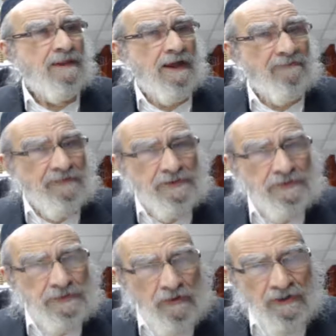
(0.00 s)
And
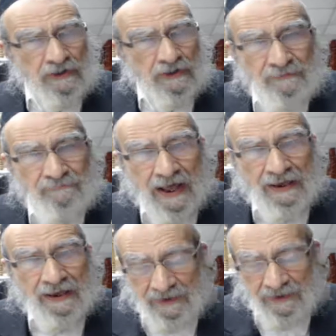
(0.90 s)
this oil is
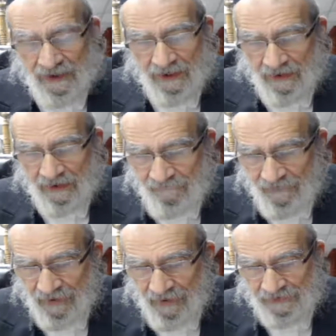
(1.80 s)
mamale,
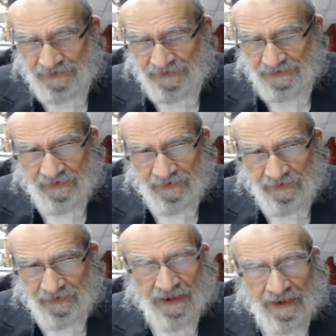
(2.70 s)
fills and, and
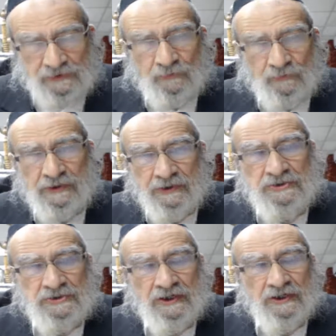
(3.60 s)
relates to
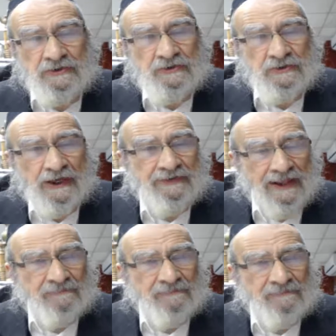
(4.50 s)
each and
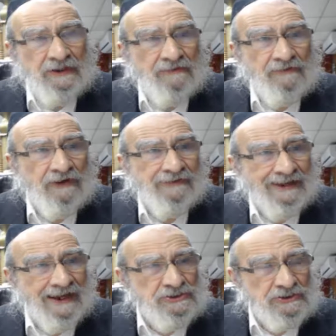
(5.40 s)
every
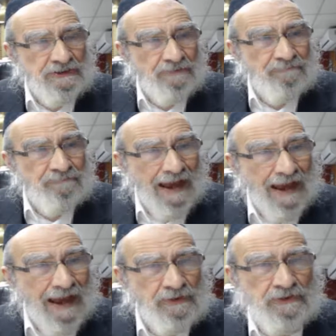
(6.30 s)
variation
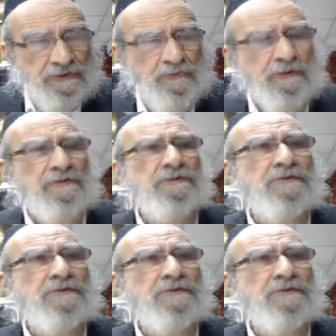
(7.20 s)
possible in the world.